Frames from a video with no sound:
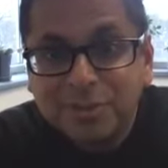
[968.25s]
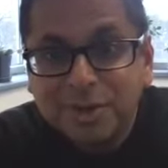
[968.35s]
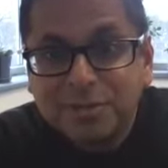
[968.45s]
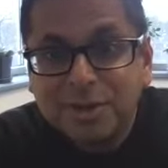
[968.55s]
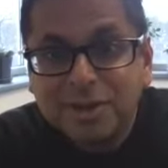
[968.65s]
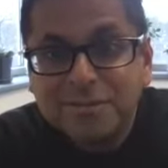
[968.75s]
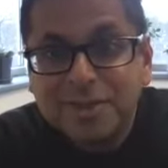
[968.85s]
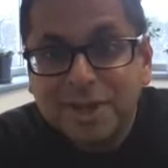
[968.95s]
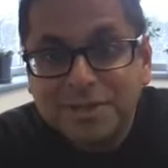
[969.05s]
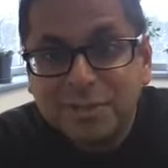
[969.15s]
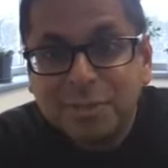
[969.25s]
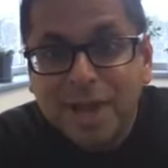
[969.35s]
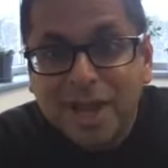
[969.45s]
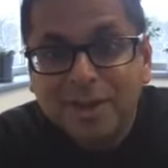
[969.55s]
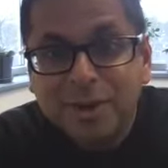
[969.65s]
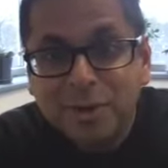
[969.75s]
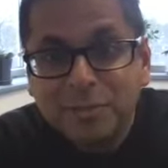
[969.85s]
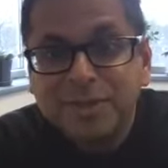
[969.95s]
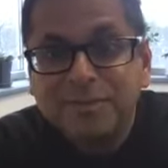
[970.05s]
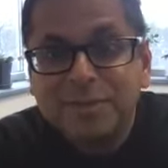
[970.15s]
one of our events. We're back
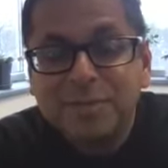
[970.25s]
For sure.